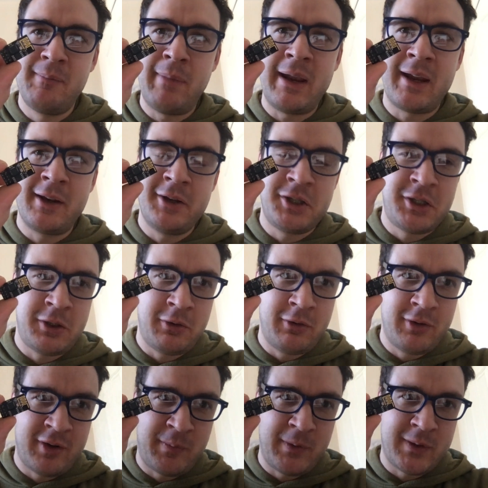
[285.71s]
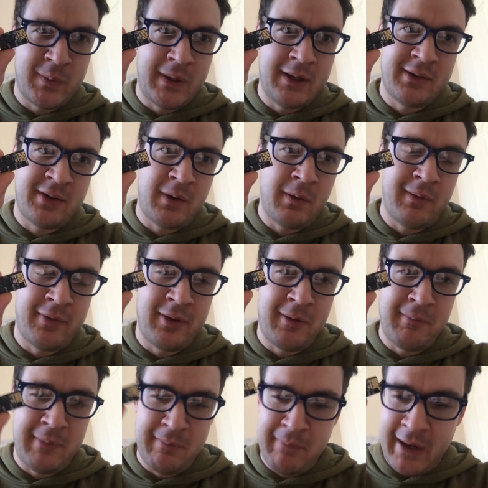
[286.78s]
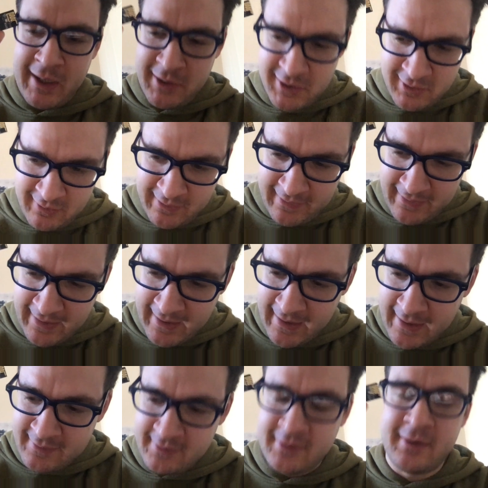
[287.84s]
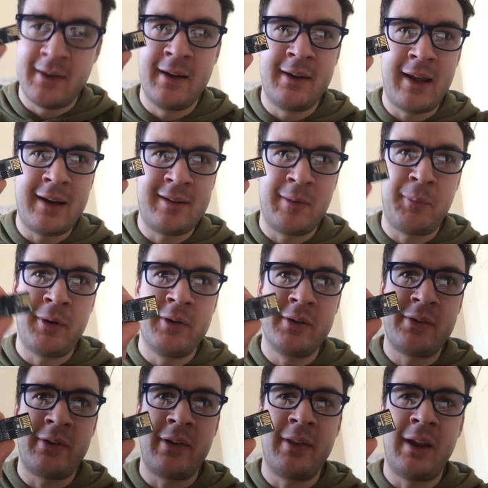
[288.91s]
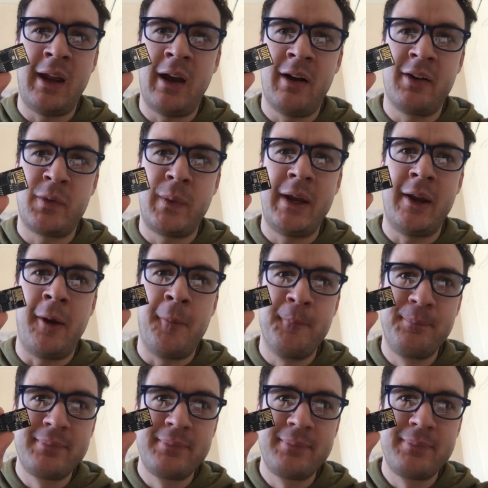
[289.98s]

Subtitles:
making a short between two of them and making sure that they're connected to the data ports on the Arduino.